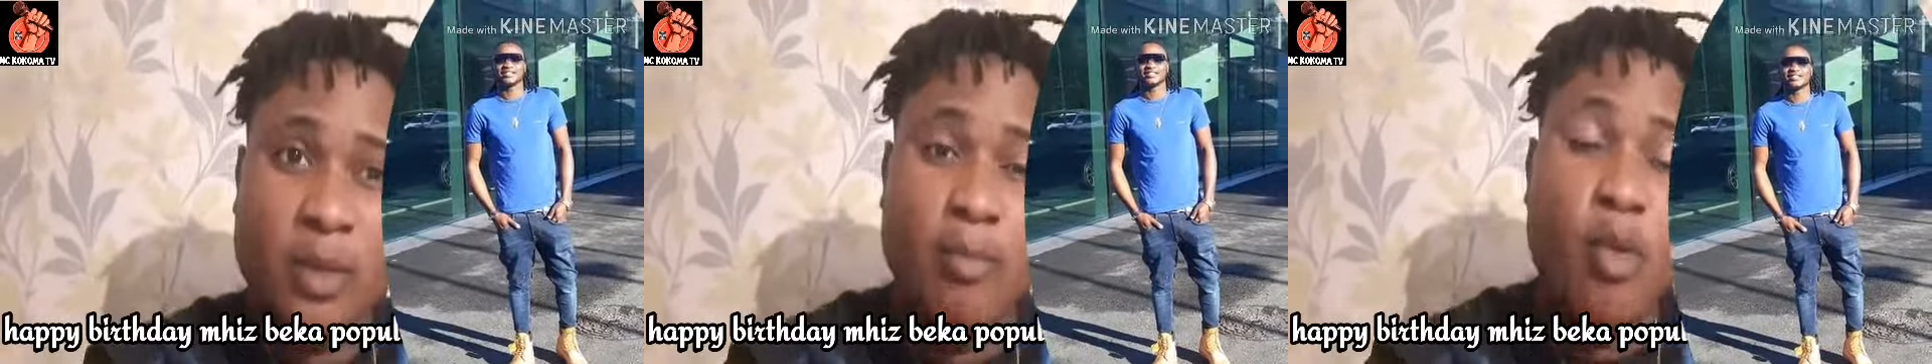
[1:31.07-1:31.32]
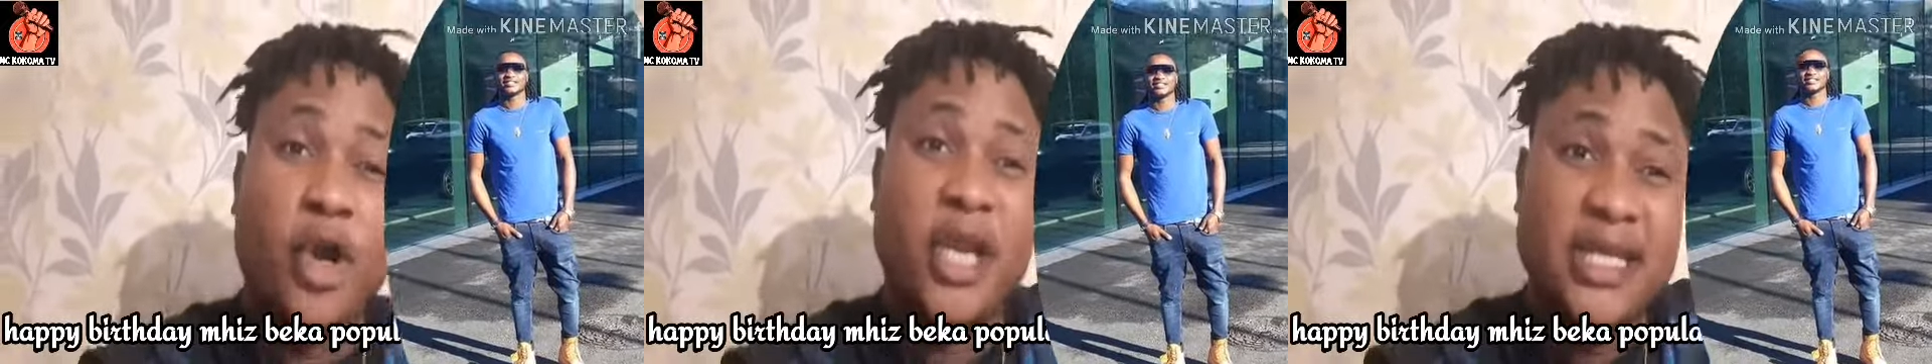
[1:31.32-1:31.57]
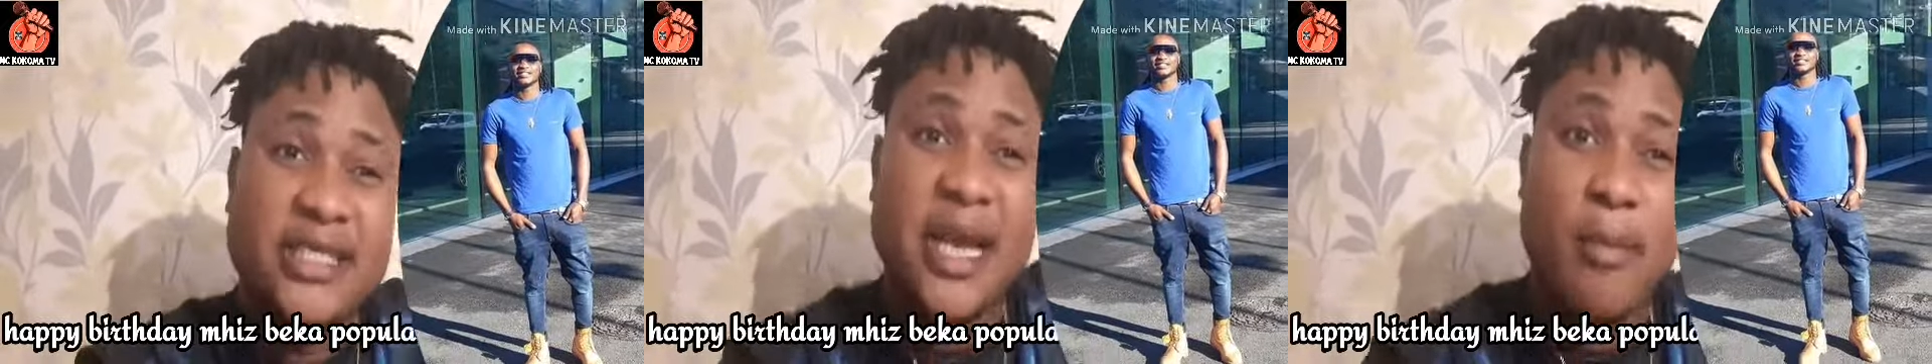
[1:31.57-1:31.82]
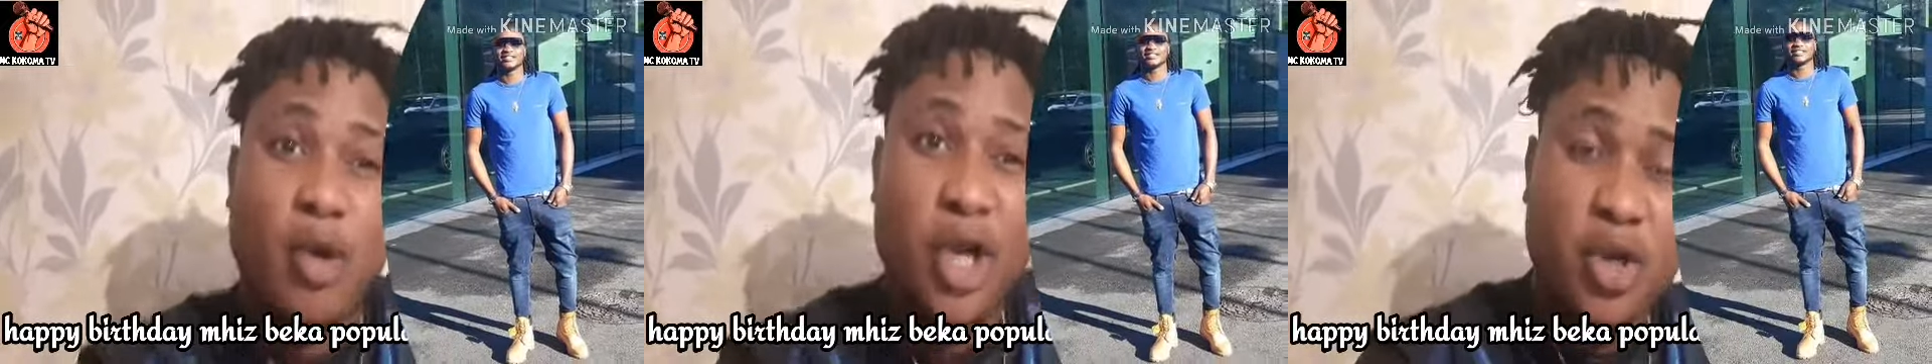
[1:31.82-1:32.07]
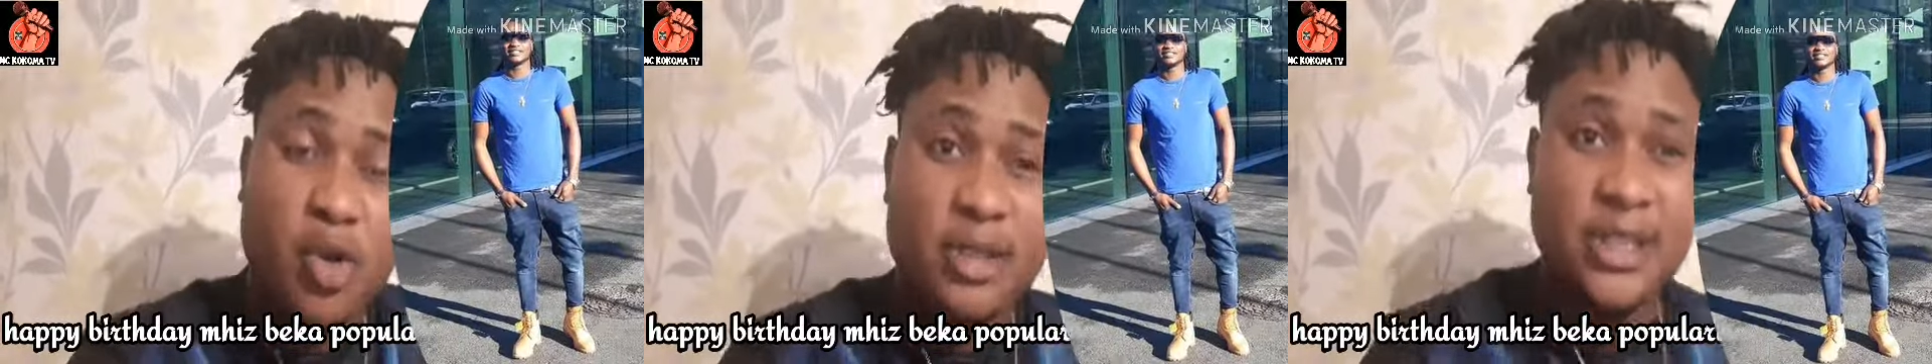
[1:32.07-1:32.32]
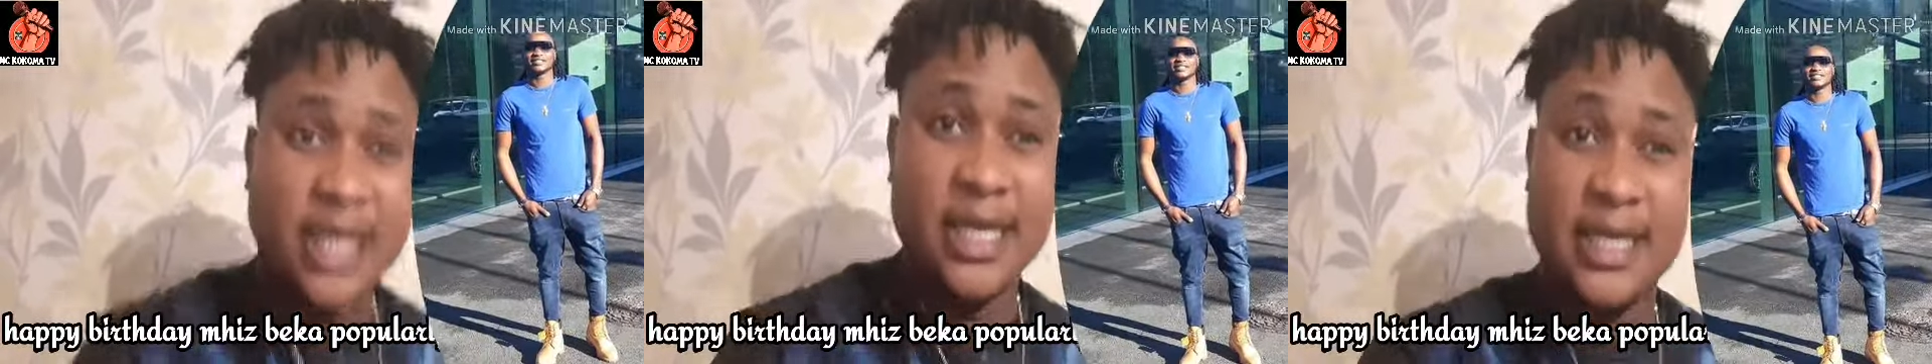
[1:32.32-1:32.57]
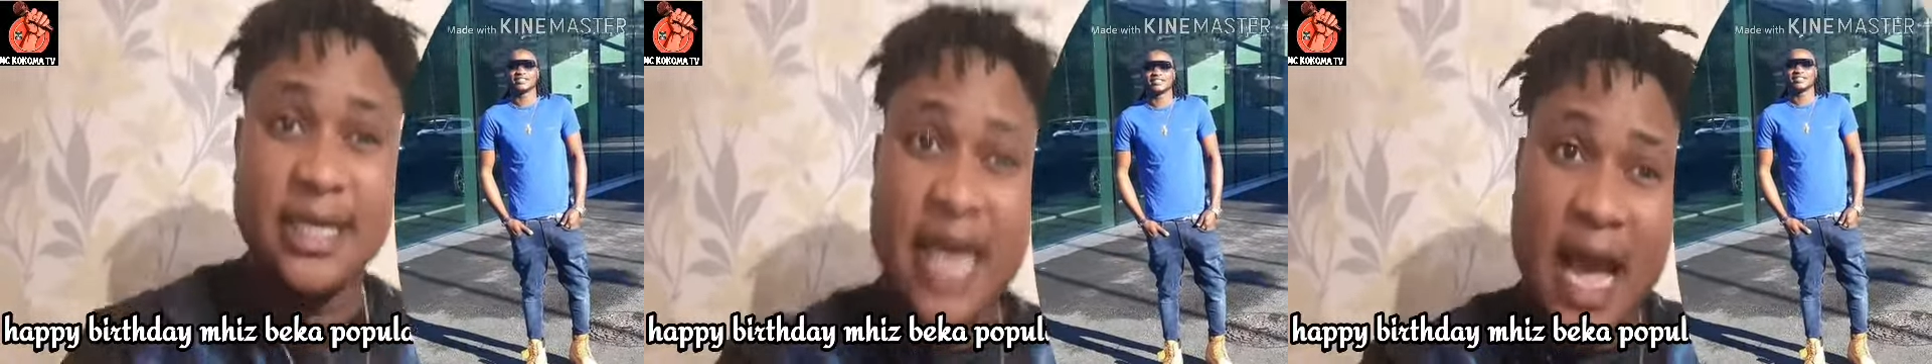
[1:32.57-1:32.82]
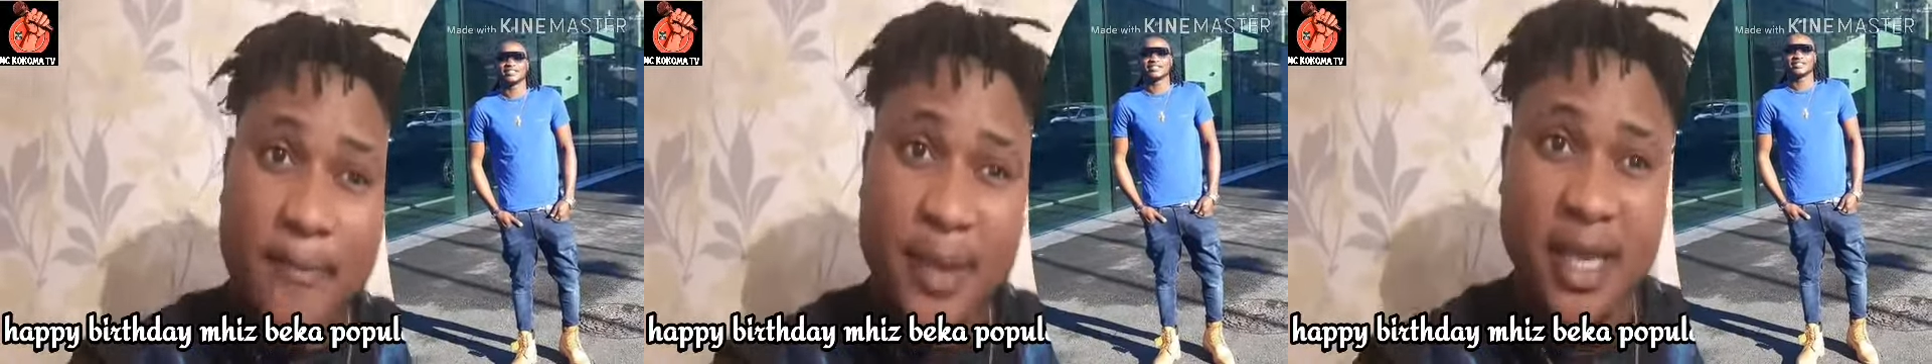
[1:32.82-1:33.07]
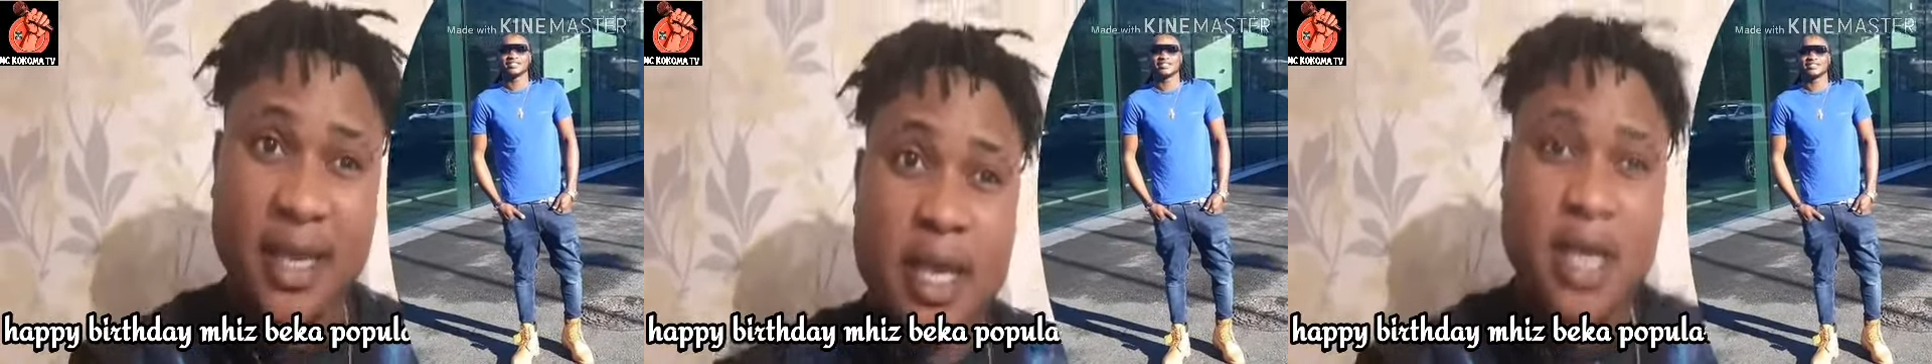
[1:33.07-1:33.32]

money day, money no day, if they happy.